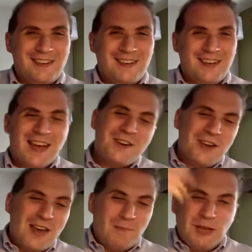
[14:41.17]
I don't know
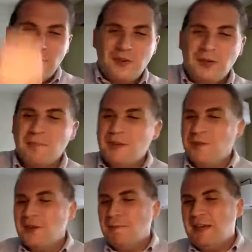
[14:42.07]
how many of you are going to be doing
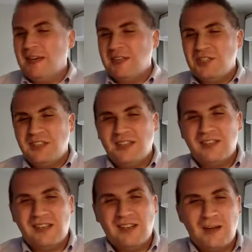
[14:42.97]
your PhDs
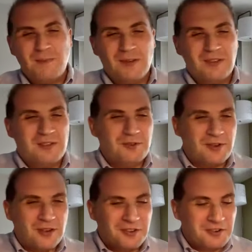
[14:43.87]
at Cumberlands or
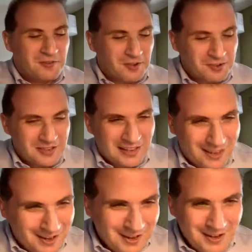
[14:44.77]
another university,
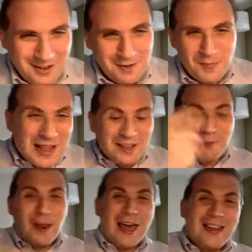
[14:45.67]
but that's
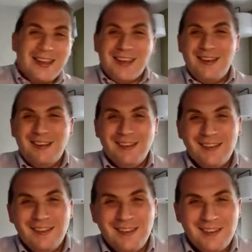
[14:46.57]
what I did.
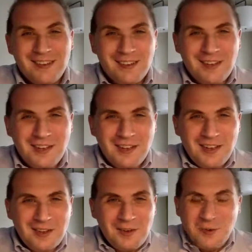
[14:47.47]

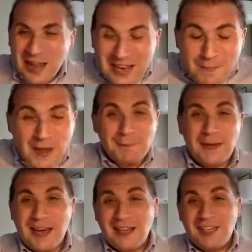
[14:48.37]
When I did my
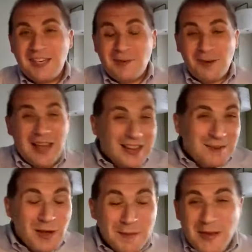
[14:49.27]
PhD, when I did
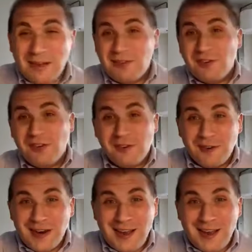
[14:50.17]
my master's degree,